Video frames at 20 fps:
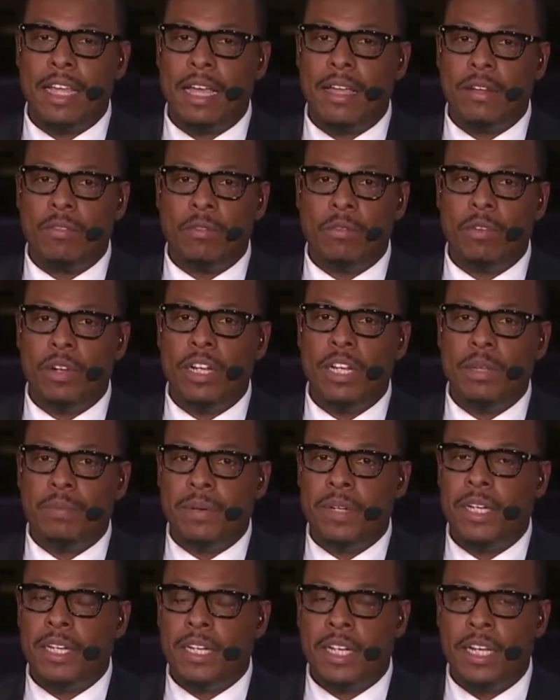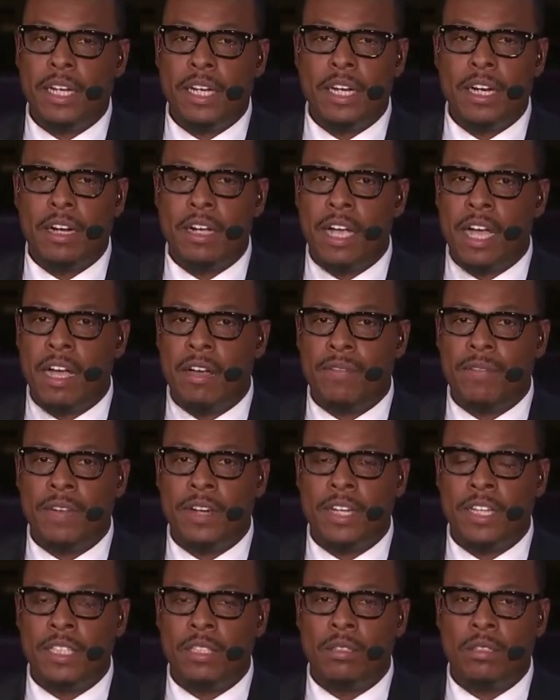that really put a dent in their
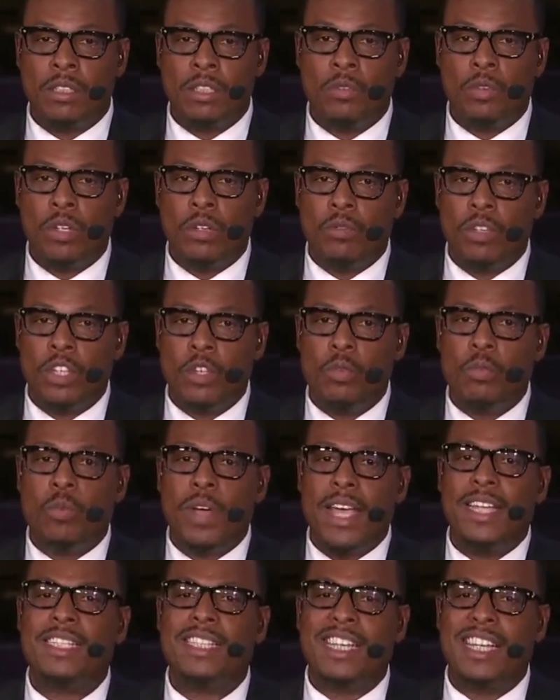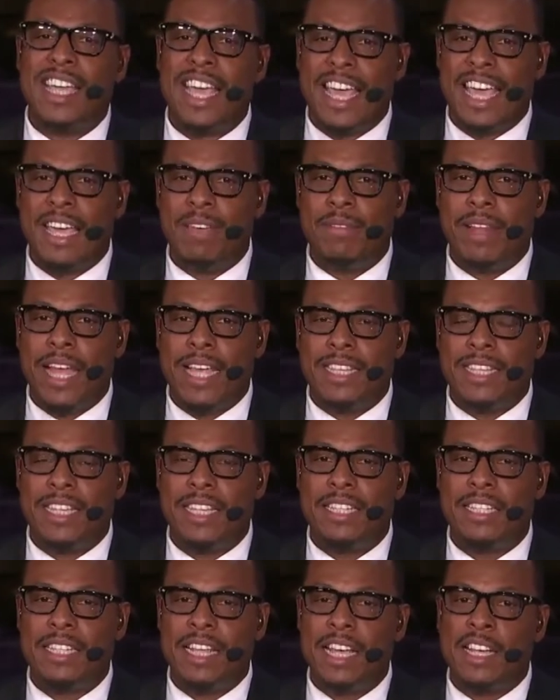confidence. When you waste a game like
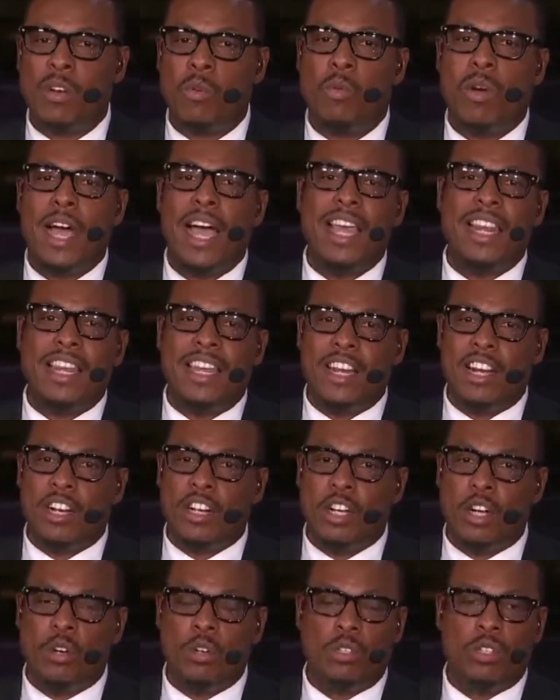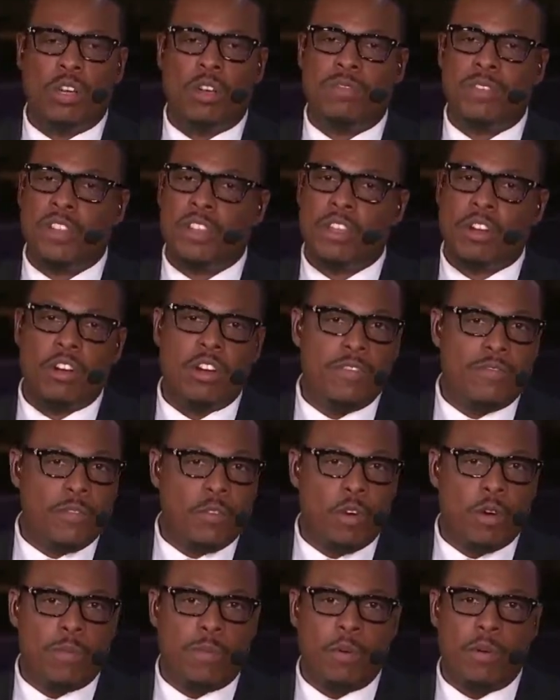this that Kawhi Leonard goes off of
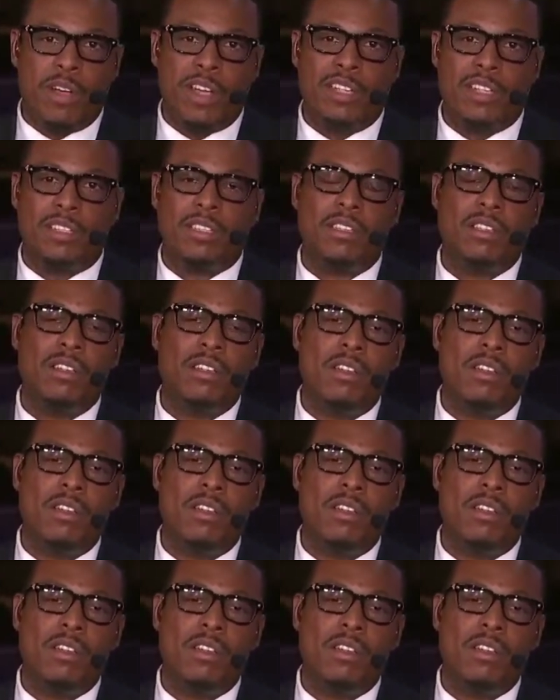34 points,